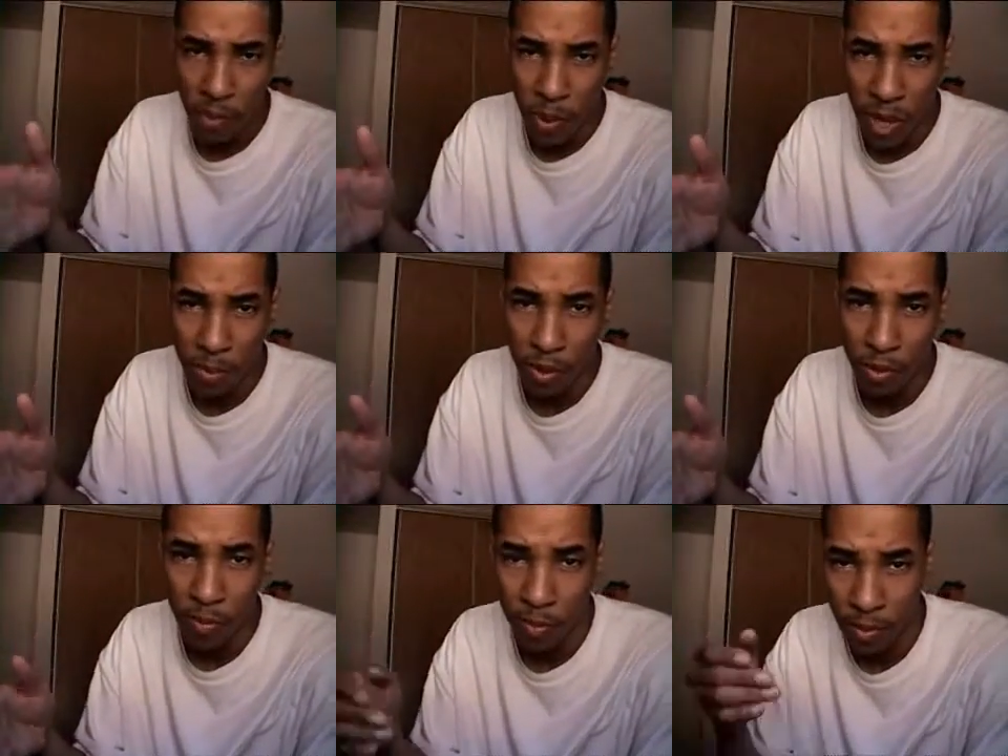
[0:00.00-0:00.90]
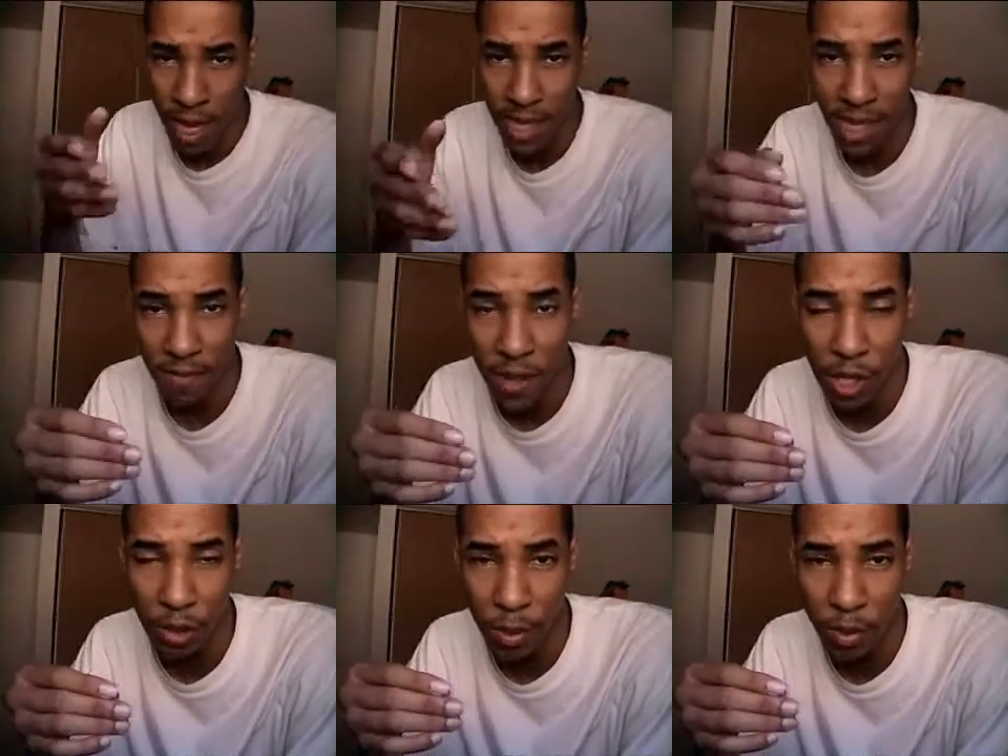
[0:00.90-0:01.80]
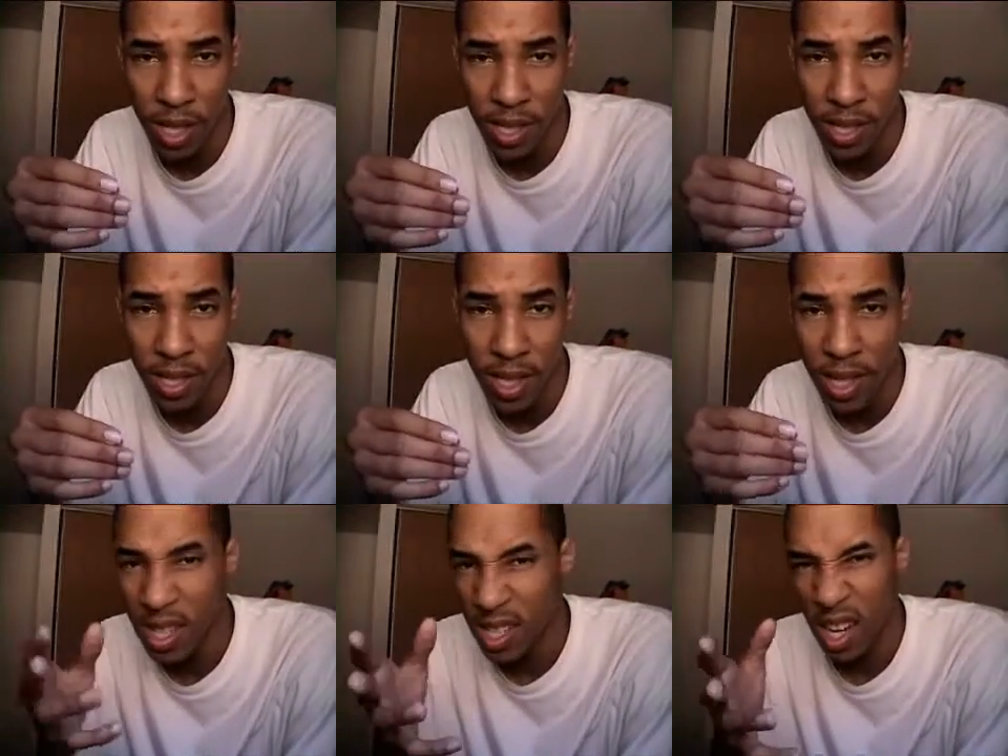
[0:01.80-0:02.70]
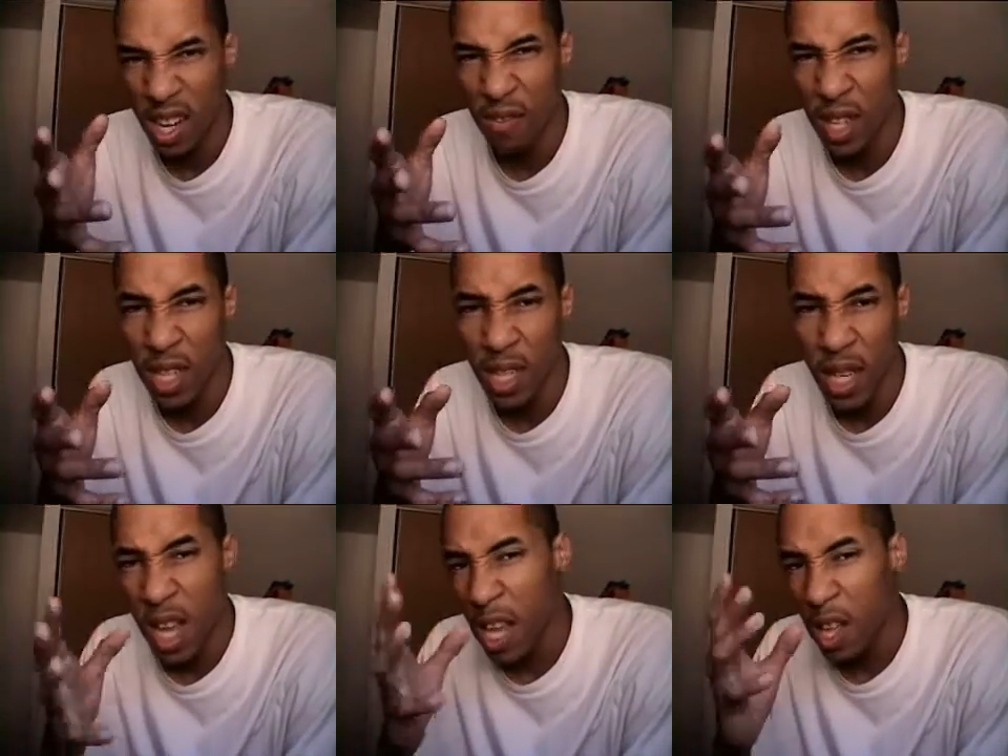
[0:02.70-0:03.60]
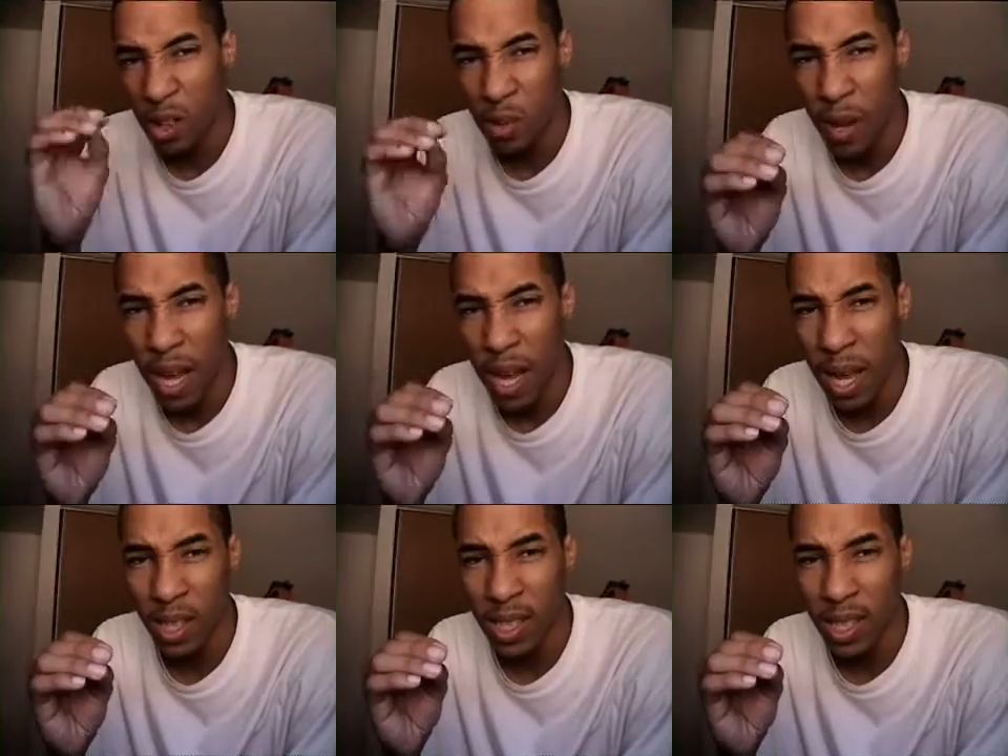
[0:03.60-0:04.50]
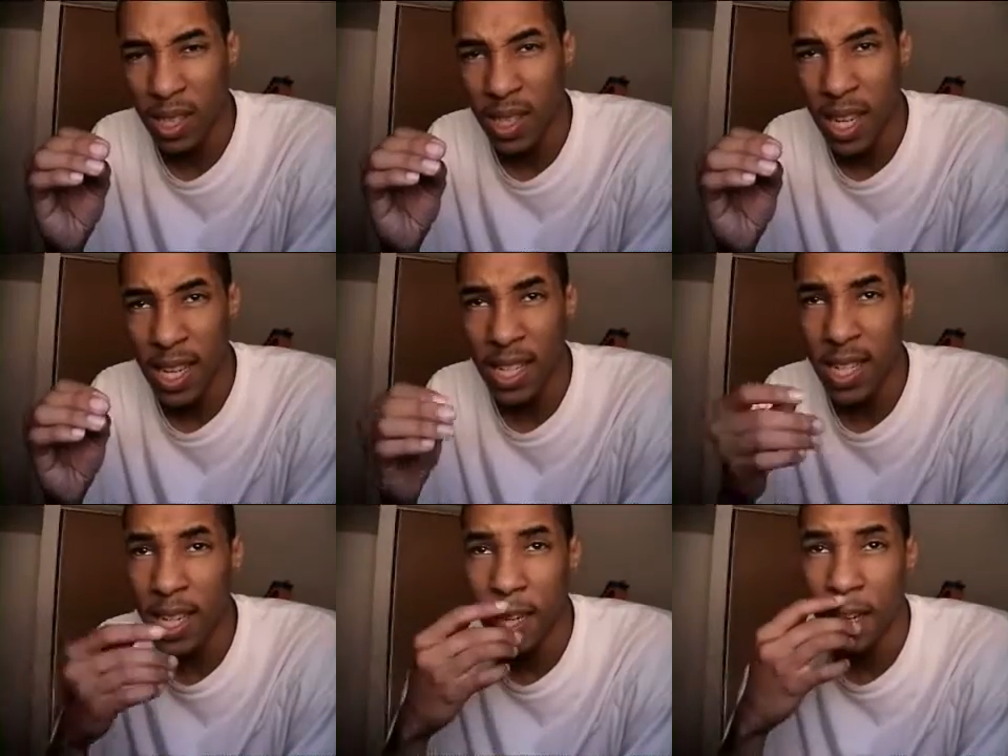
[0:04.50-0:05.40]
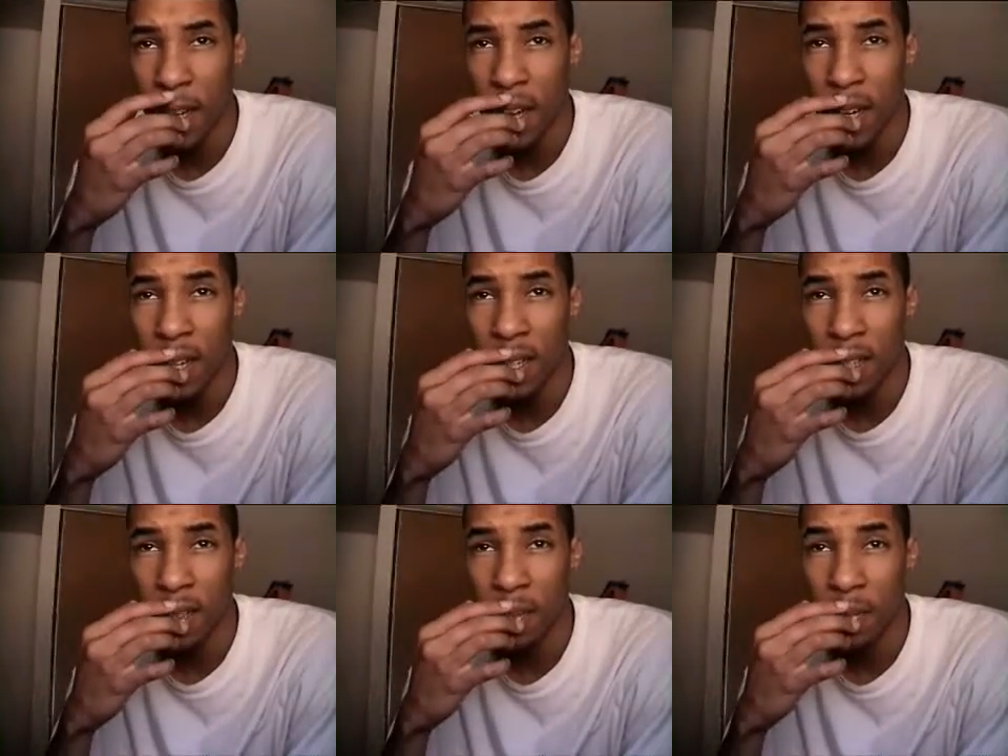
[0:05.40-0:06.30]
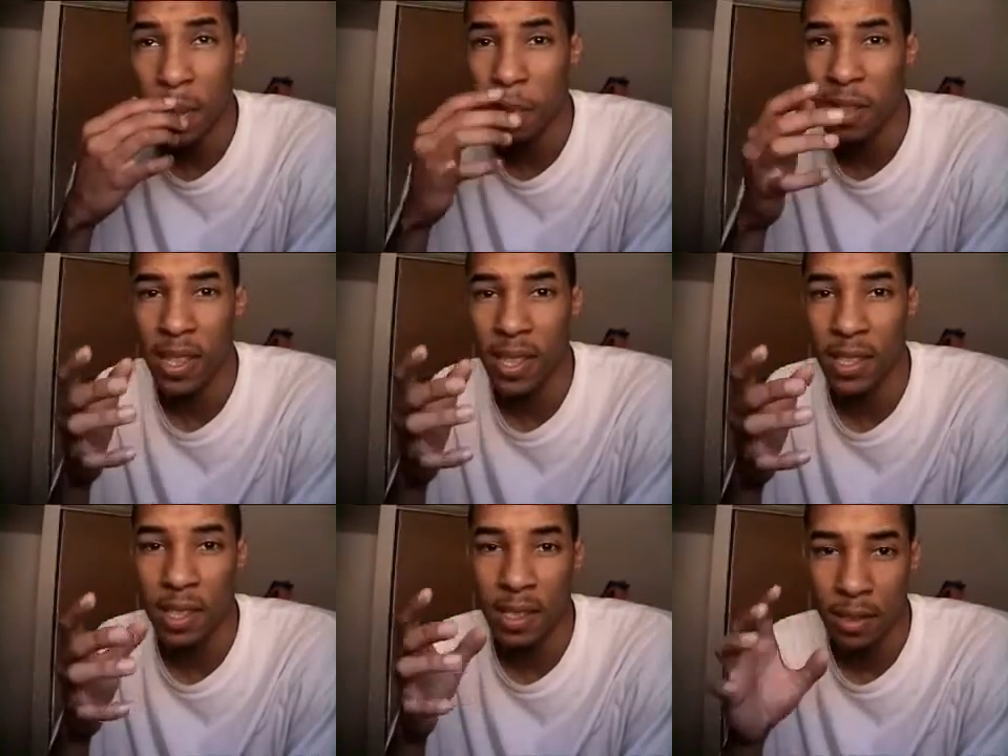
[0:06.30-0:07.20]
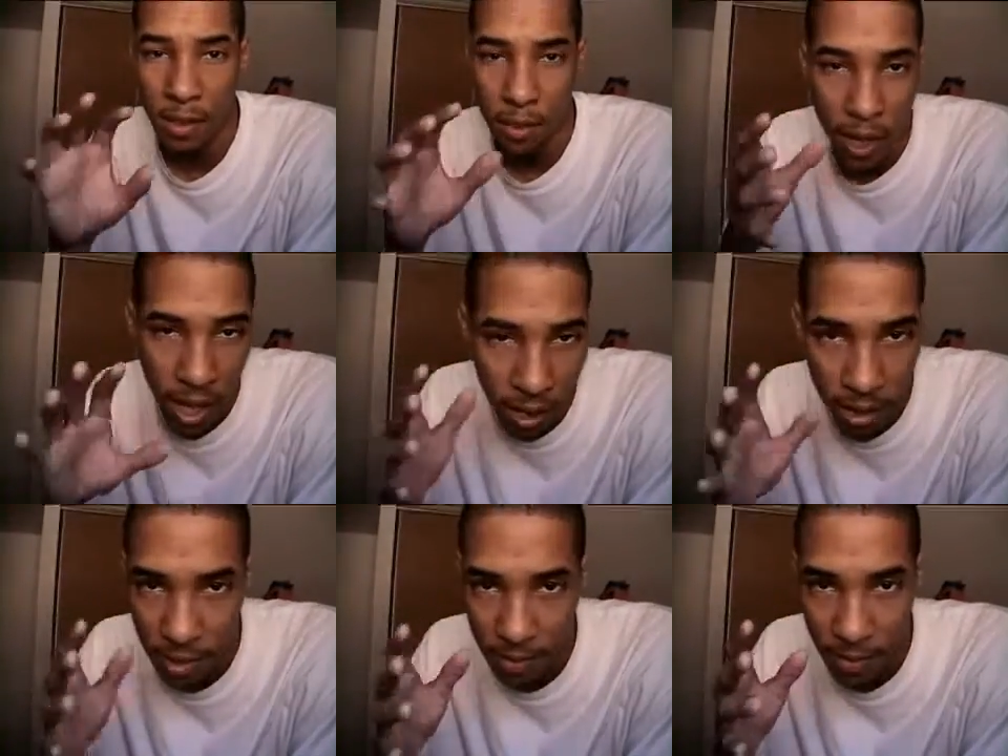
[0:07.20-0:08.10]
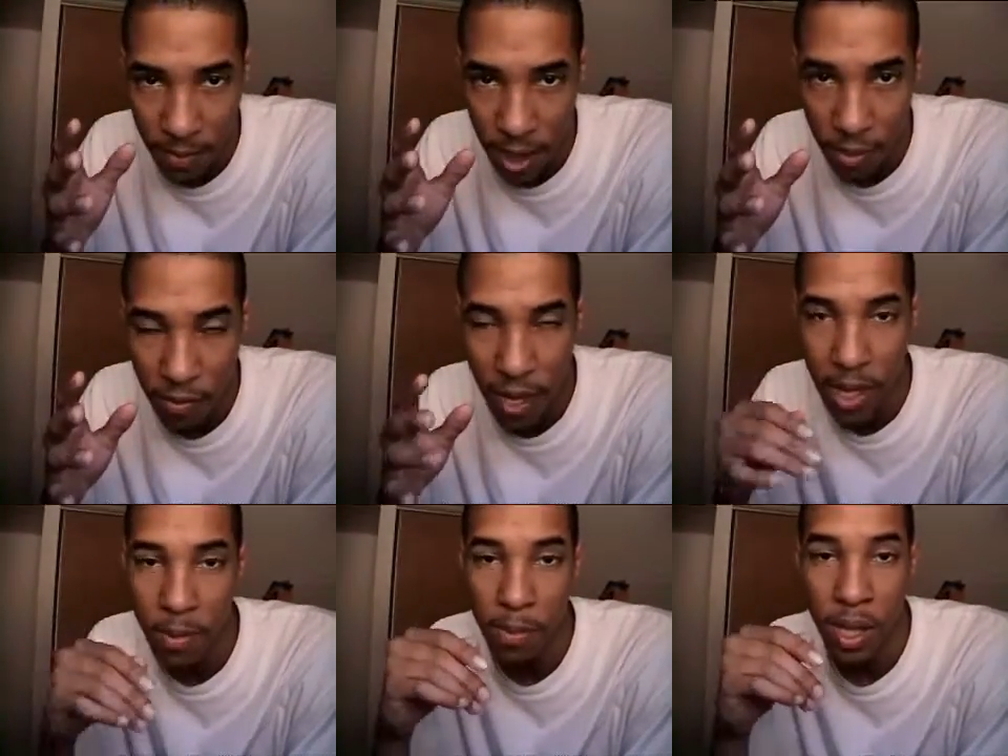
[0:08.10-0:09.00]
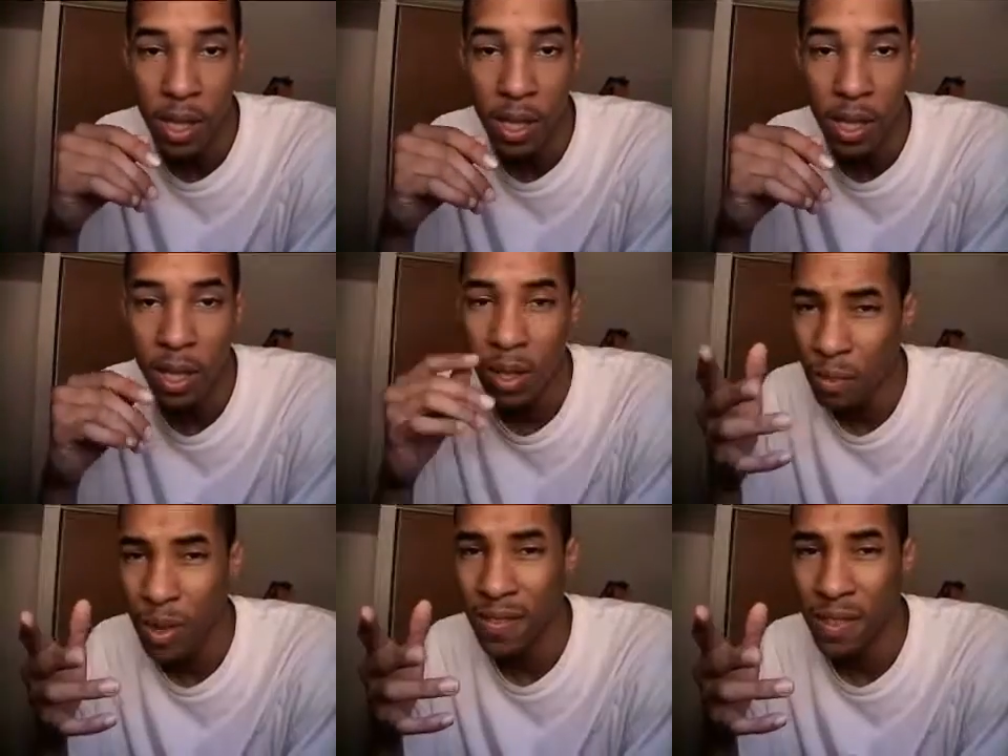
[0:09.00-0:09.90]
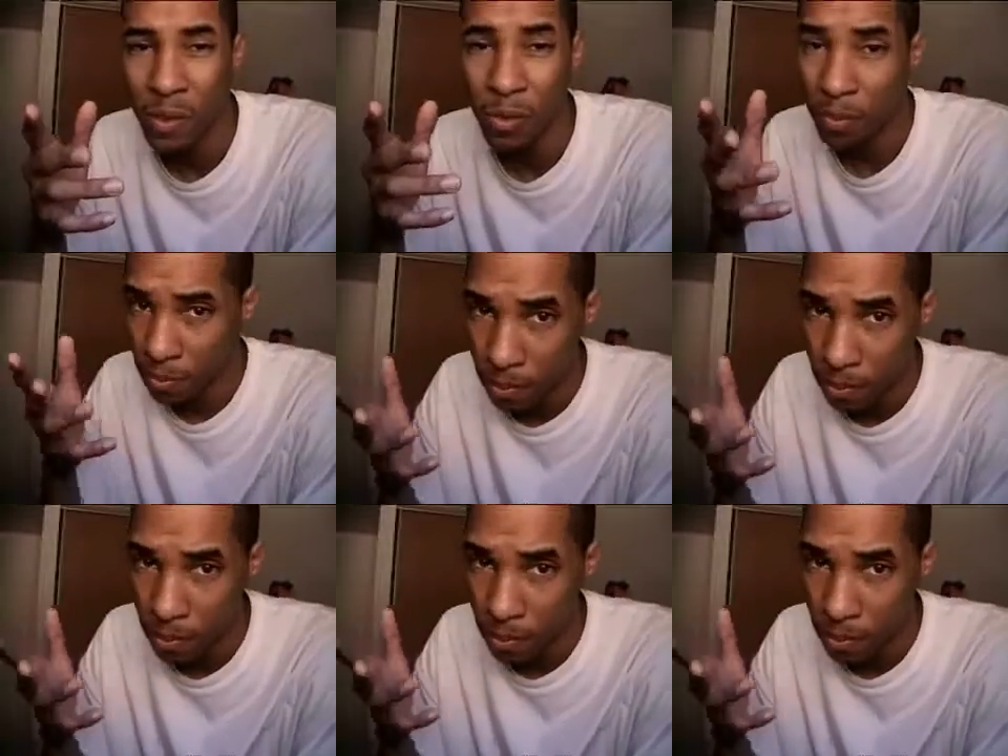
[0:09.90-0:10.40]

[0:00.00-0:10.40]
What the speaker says: the people that actually have facial expressions, kind of funny. The only bad part is that some of the things do kind of look a little fake, but we have to